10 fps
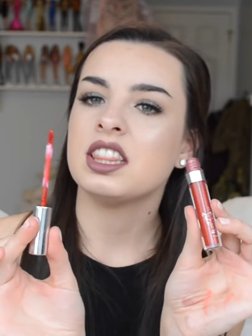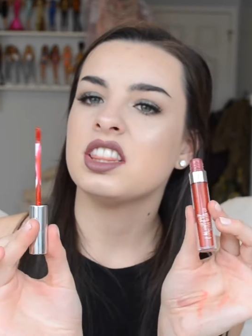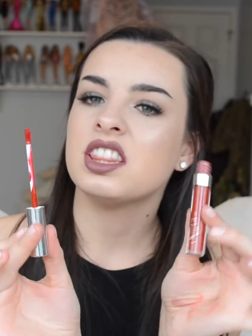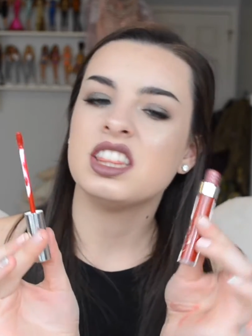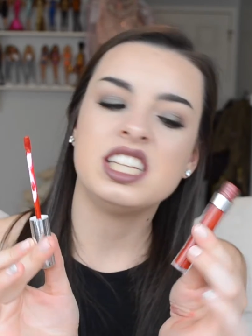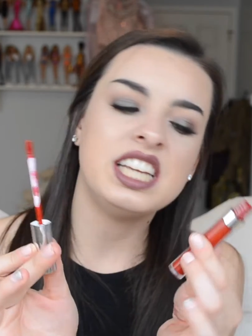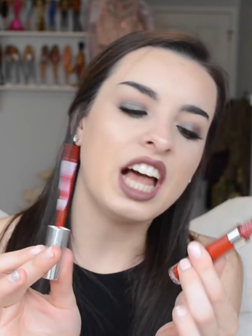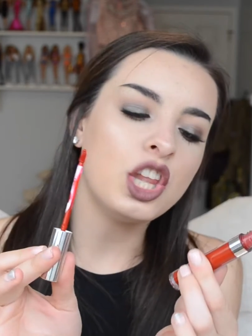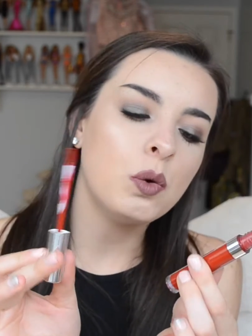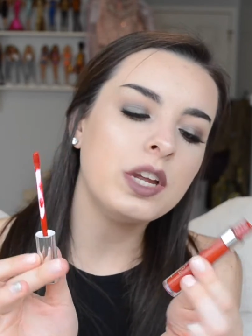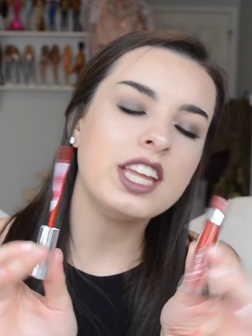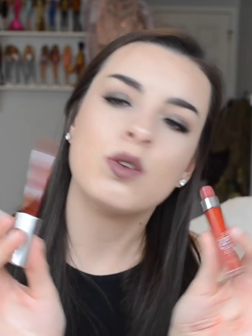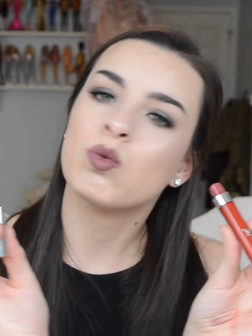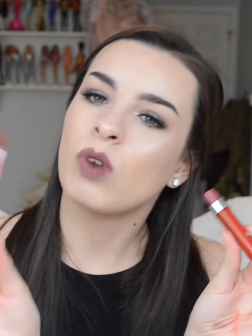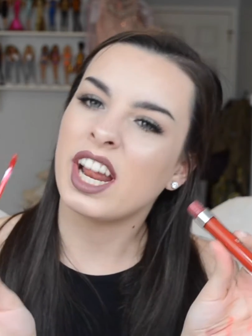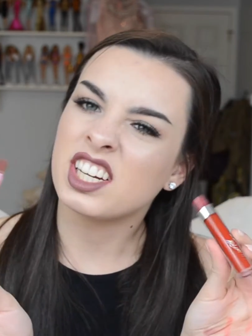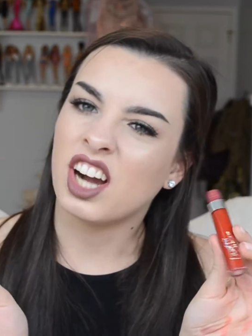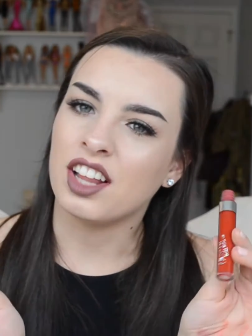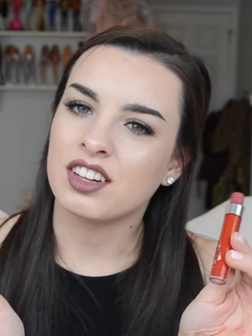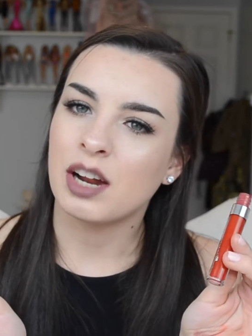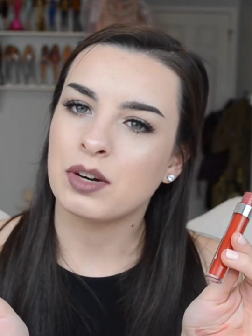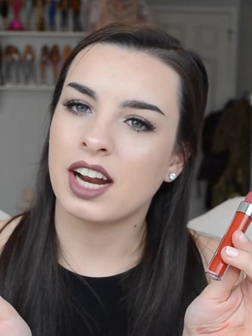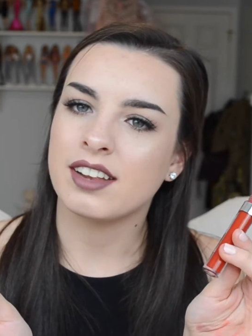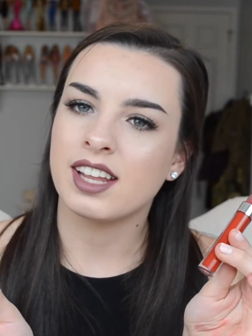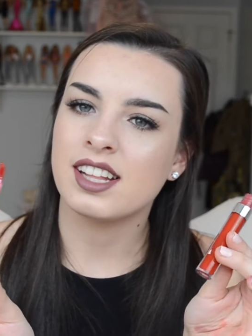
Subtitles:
yellowy red color, I would kind of say.